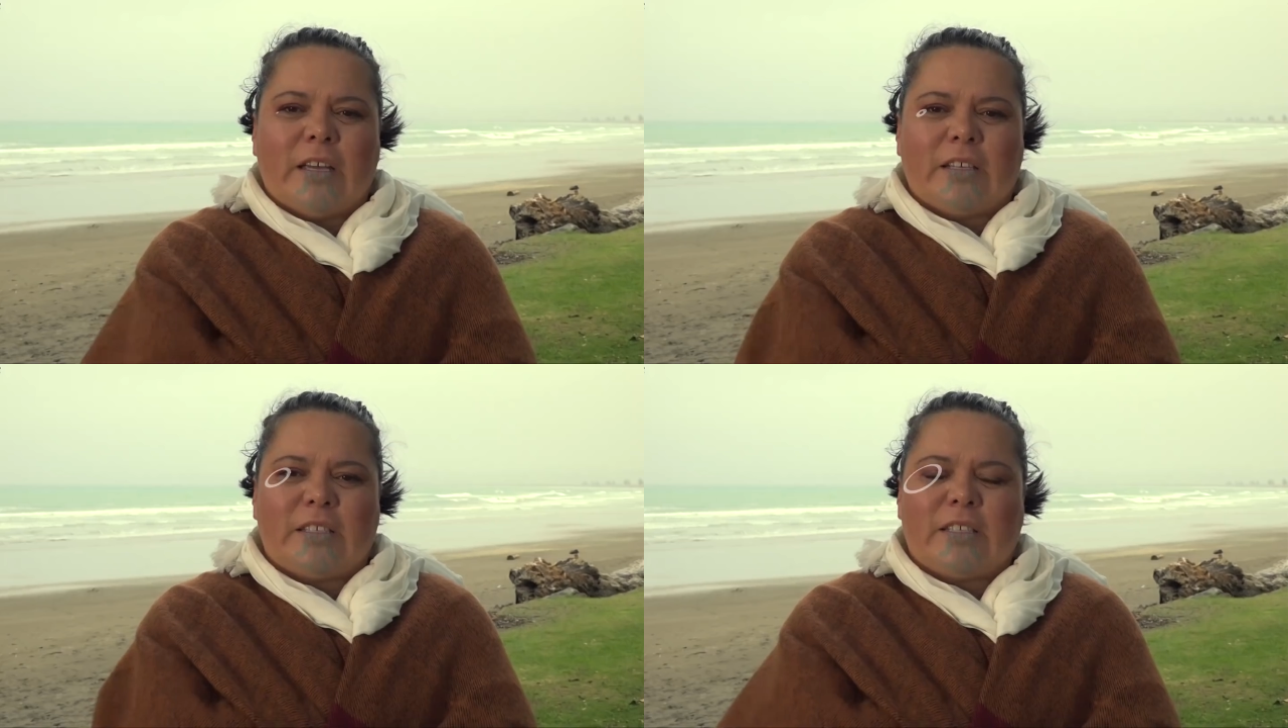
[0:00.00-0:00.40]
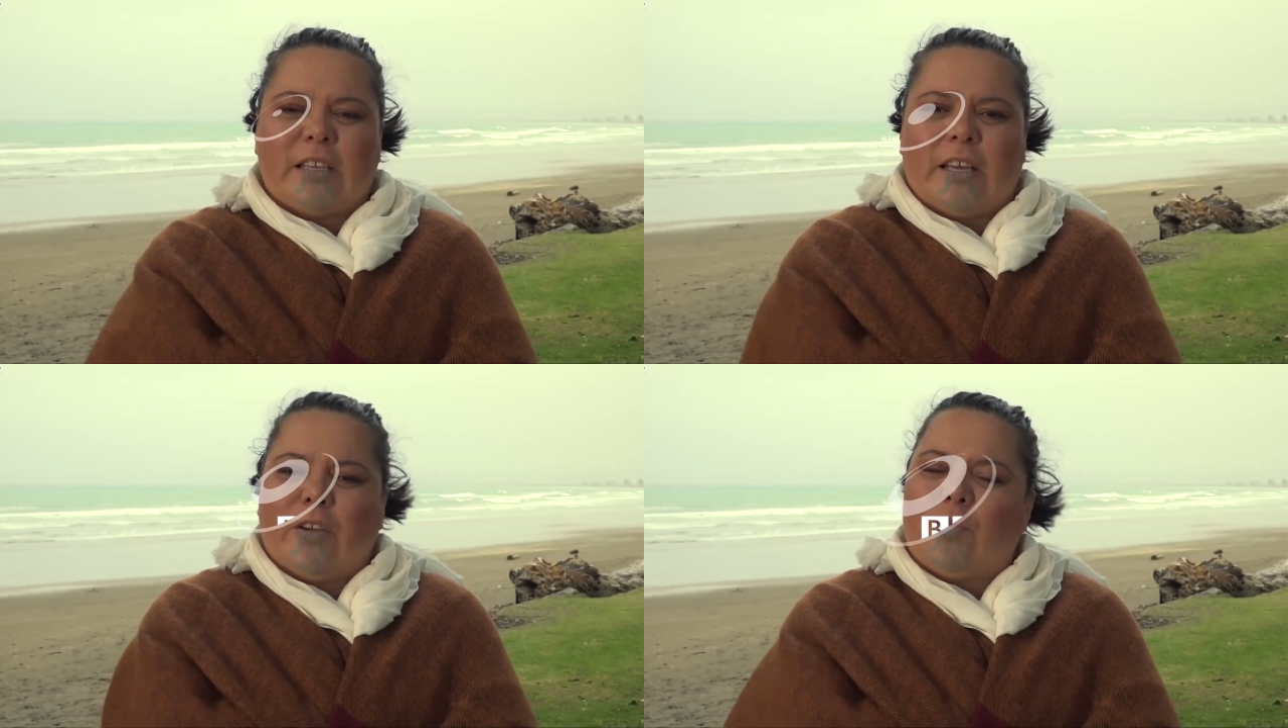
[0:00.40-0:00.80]
It's
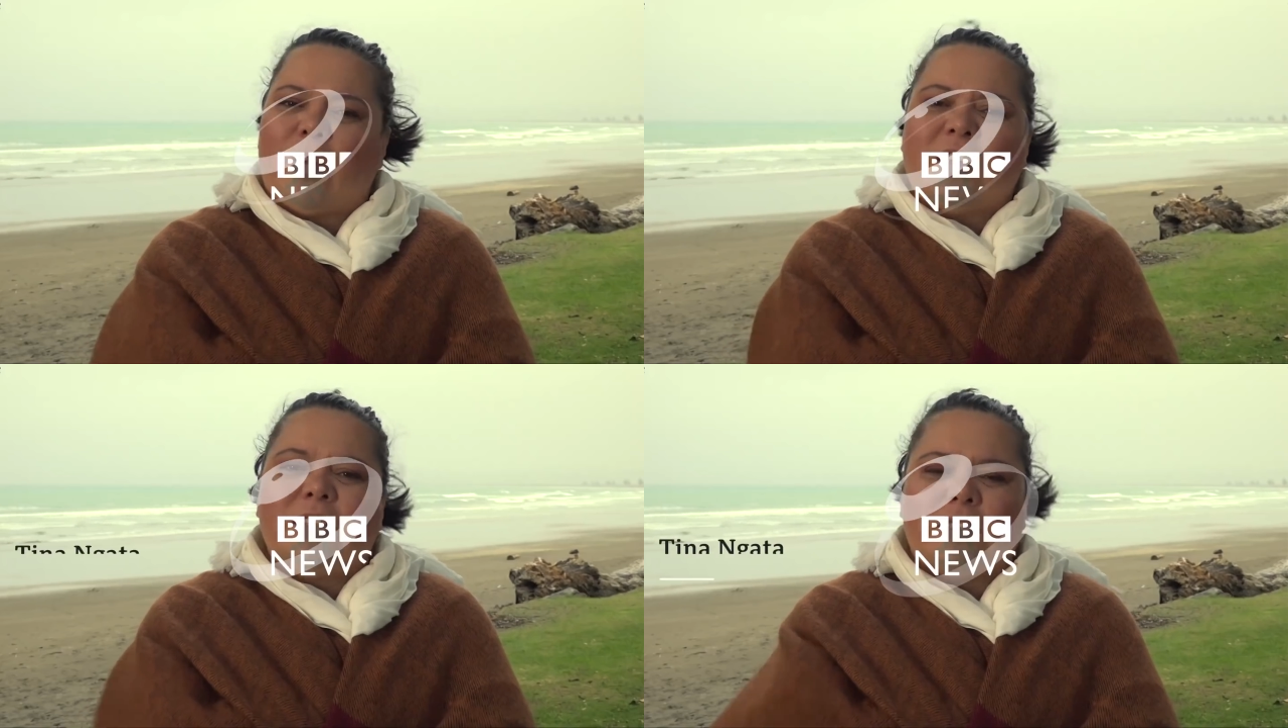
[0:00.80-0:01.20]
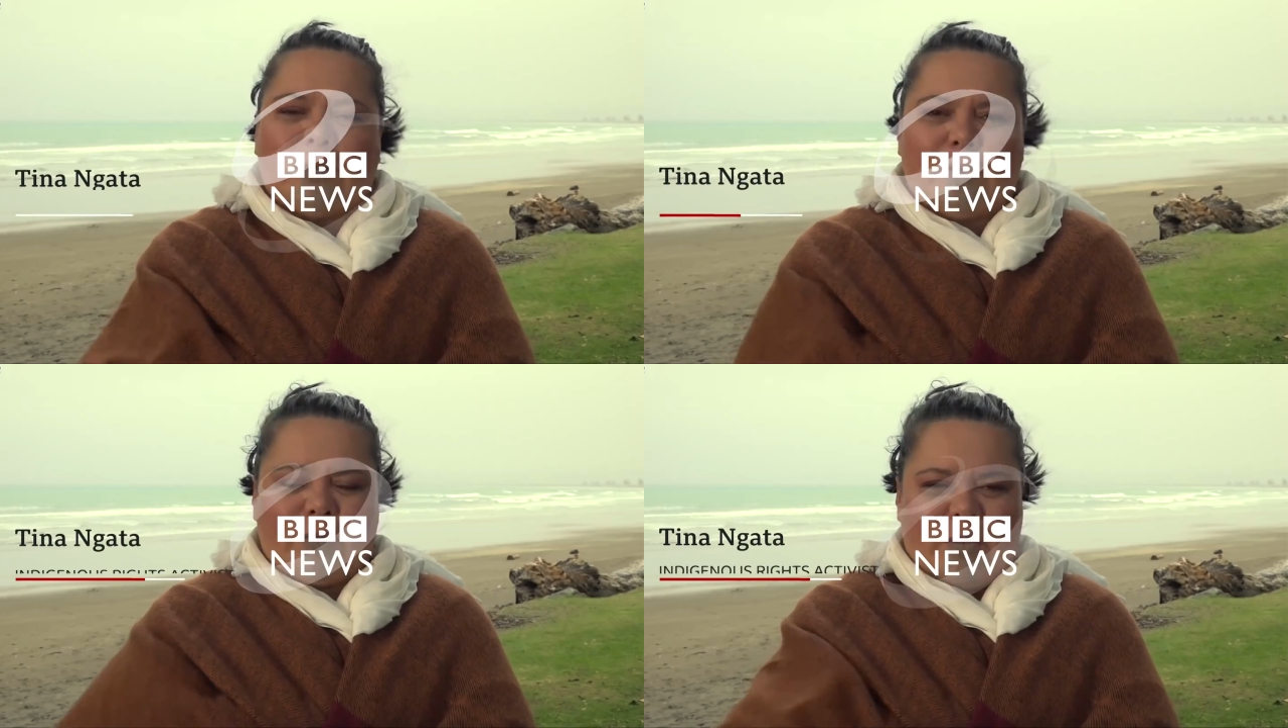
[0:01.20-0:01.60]

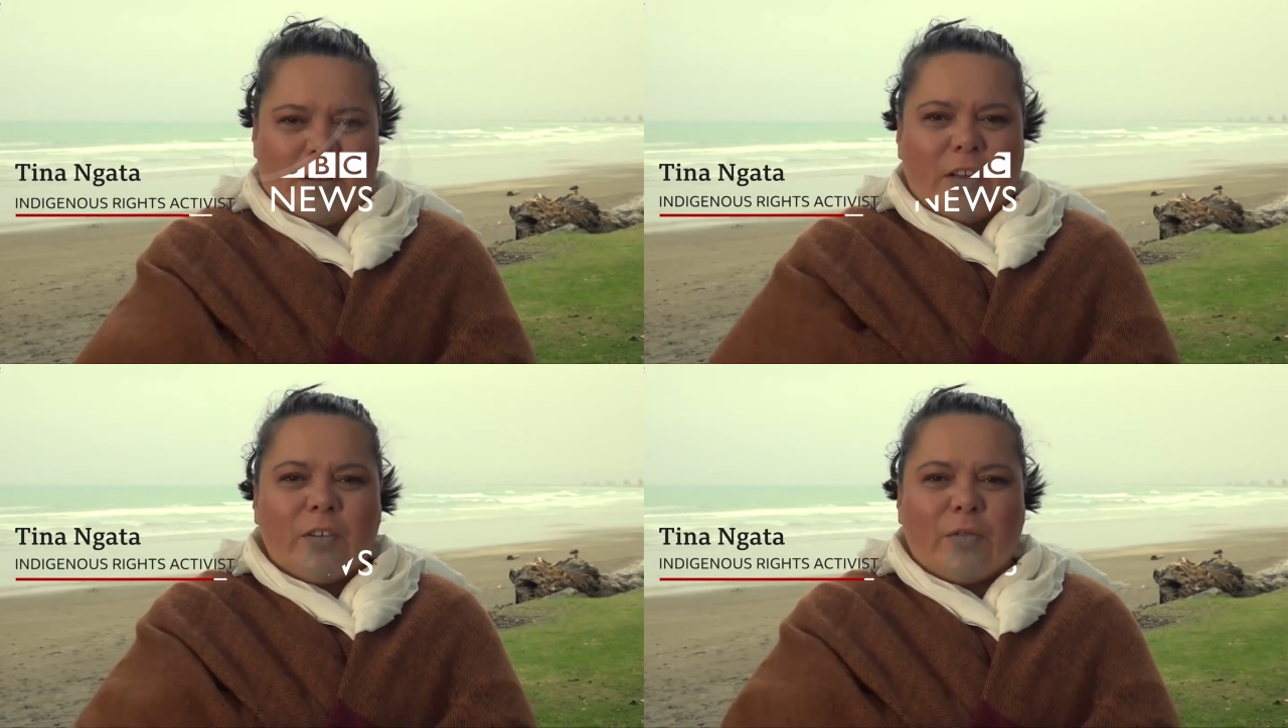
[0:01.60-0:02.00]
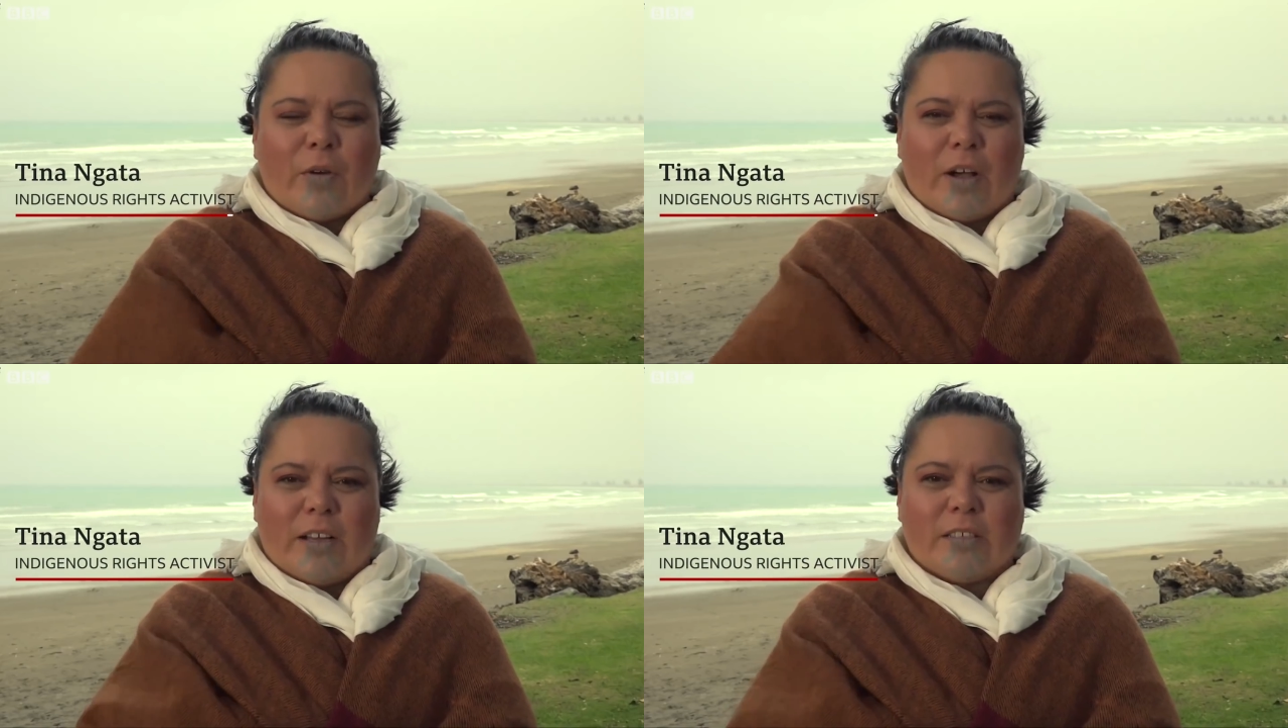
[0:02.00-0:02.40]
offensive
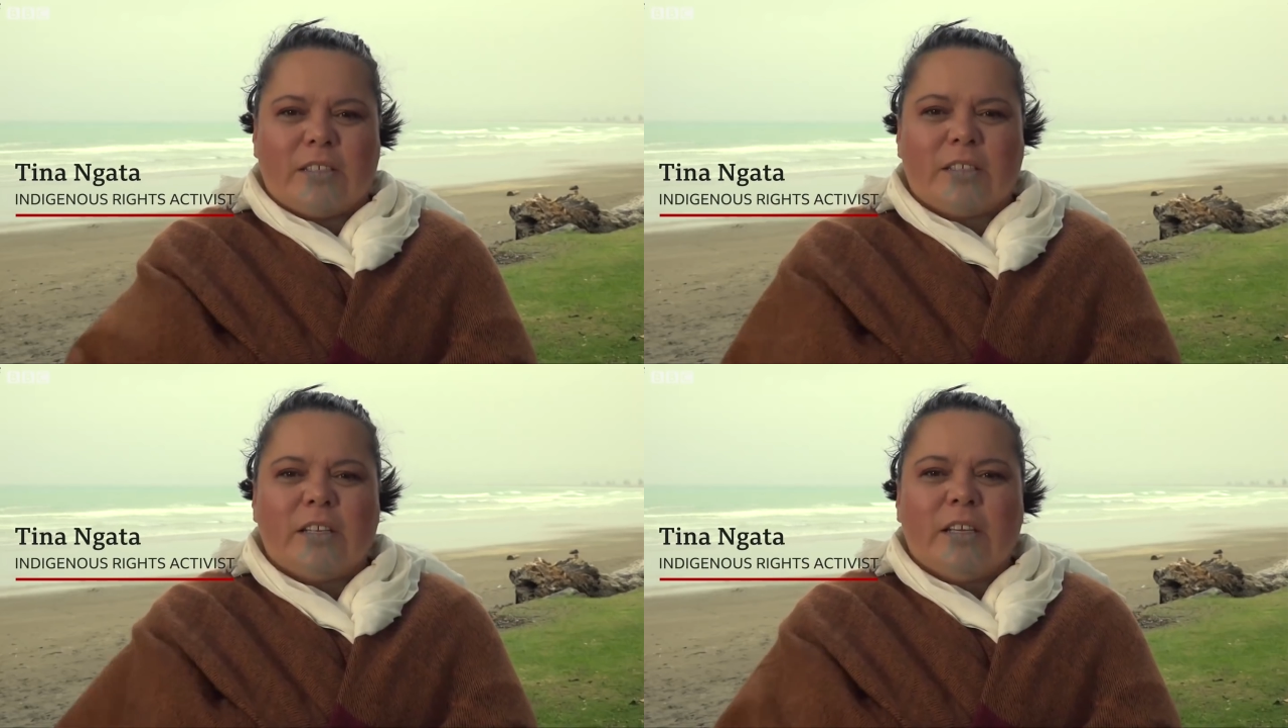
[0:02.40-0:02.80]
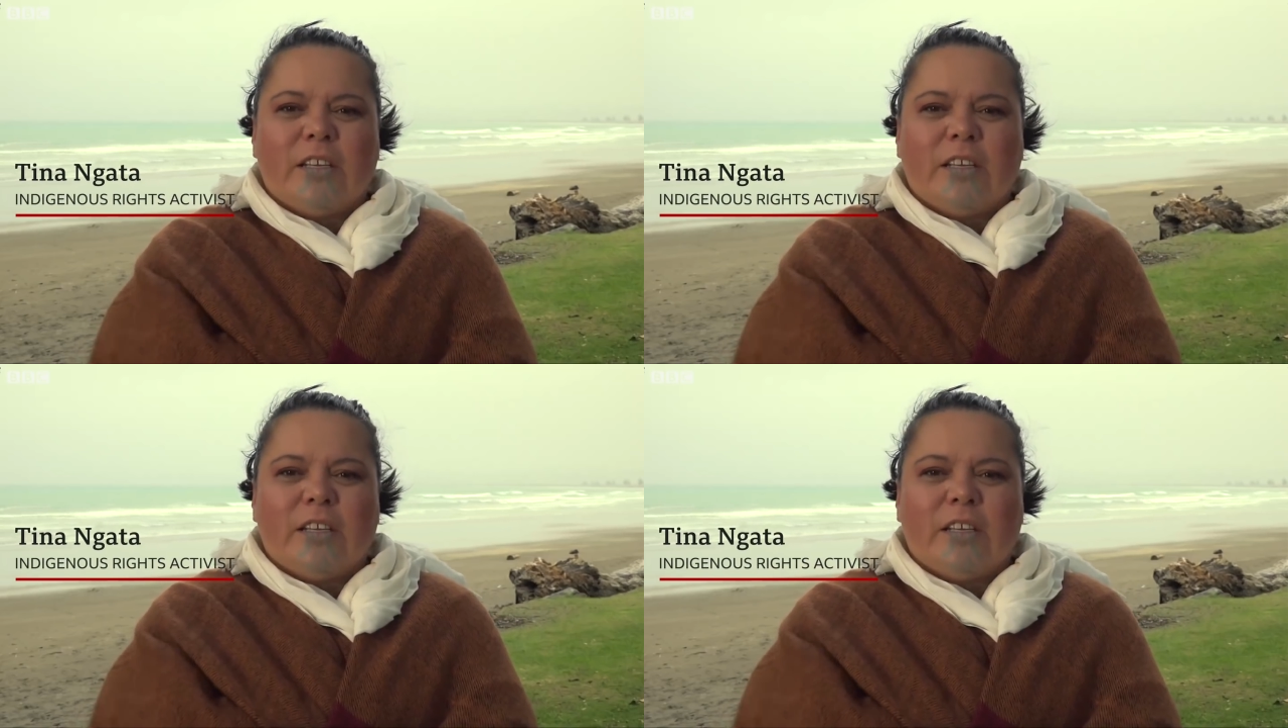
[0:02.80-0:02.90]
for us